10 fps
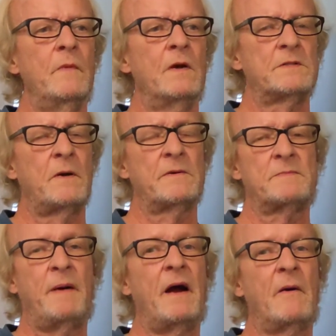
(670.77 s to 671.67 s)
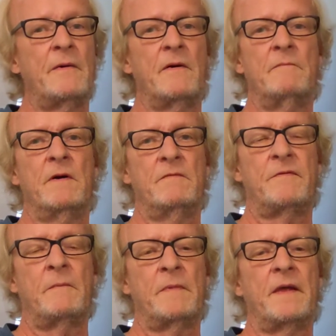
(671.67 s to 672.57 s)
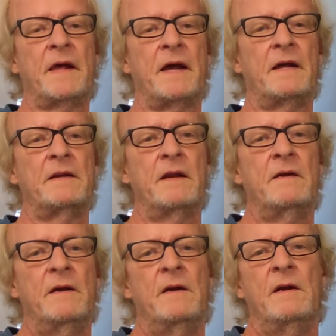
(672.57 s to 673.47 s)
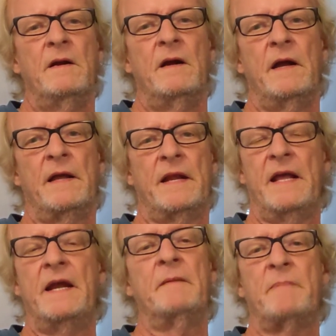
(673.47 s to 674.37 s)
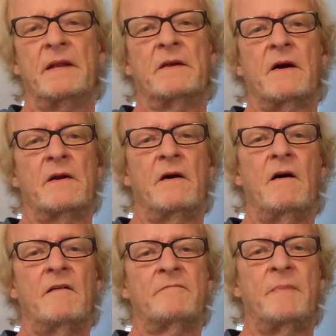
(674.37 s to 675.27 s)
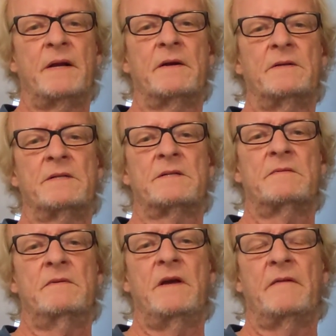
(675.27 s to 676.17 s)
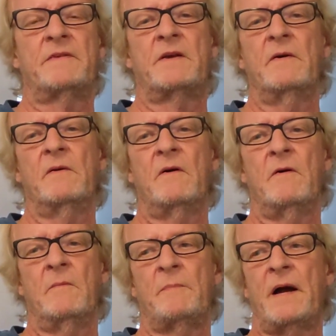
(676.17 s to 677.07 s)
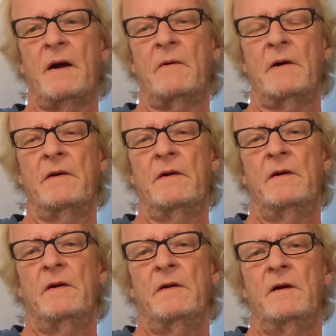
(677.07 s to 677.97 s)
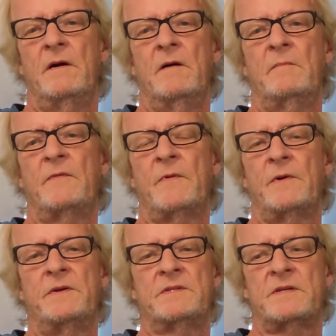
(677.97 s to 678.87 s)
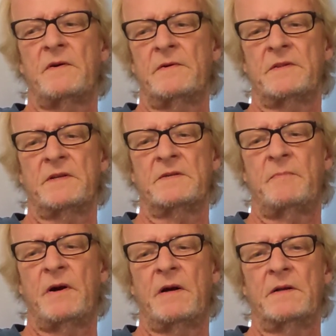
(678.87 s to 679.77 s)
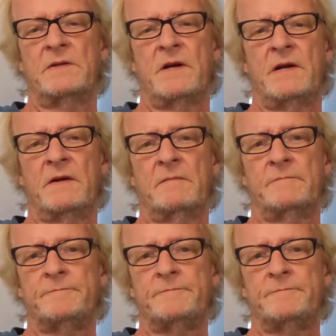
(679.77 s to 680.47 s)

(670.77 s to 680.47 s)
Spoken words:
So I was powered up from that, and it had been cut off because you have to kill all power before you start this project.